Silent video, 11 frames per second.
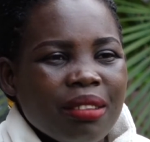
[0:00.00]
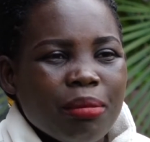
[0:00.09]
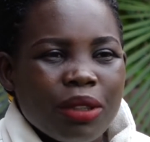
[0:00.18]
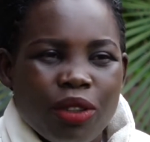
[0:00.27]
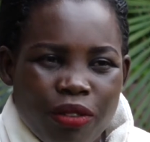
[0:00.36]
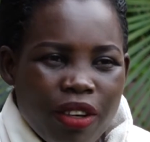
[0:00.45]

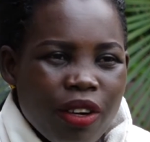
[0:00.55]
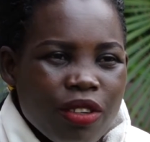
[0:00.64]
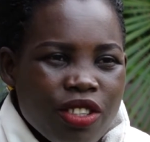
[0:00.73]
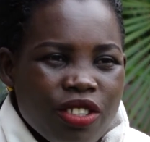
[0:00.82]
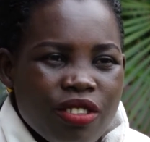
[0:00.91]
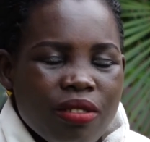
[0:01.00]
But overall
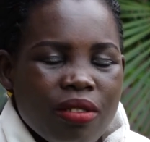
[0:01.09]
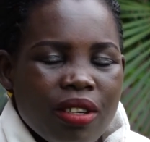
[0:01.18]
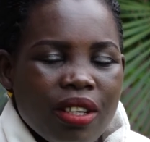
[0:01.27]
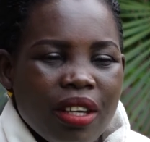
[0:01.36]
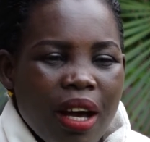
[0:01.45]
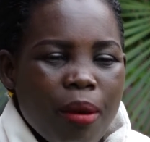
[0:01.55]

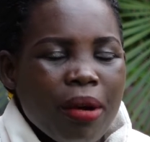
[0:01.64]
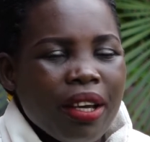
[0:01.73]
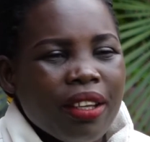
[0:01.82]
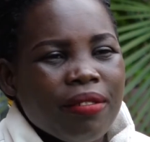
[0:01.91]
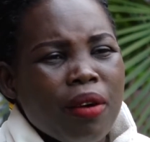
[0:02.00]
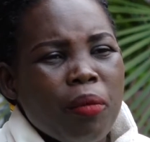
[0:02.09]
number in
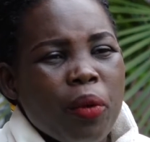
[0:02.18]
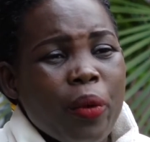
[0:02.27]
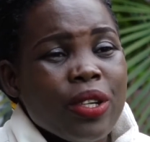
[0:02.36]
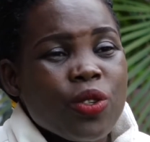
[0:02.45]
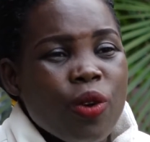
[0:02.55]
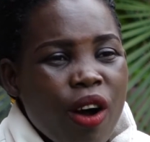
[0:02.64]
the family
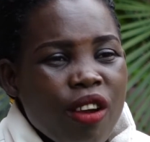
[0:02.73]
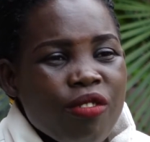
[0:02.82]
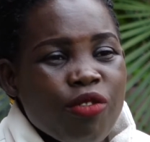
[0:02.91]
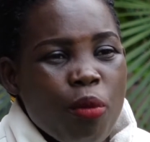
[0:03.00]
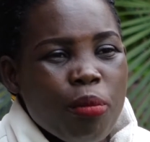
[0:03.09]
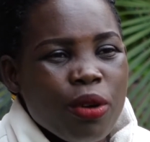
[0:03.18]
were 12,
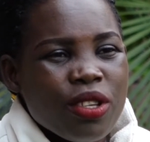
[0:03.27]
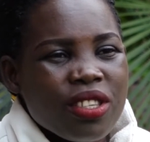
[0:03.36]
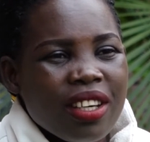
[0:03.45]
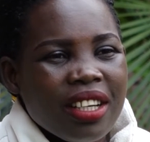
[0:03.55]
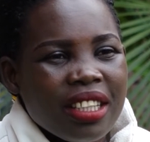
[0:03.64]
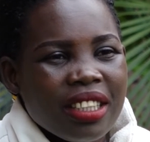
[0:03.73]
4 boys
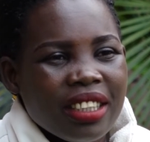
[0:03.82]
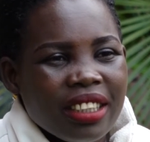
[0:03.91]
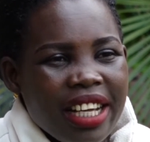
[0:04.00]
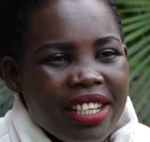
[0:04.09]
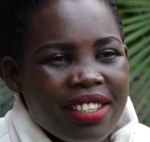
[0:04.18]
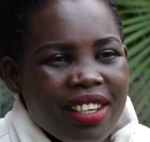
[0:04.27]
and
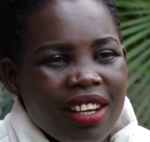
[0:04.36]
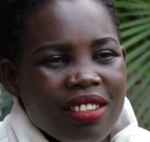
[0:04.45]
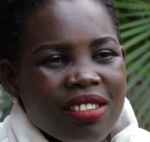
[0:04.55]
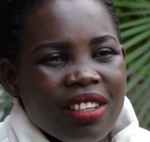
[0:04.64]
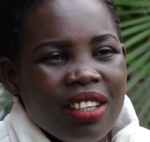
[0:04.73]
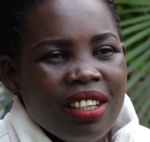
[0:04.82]
8 girls.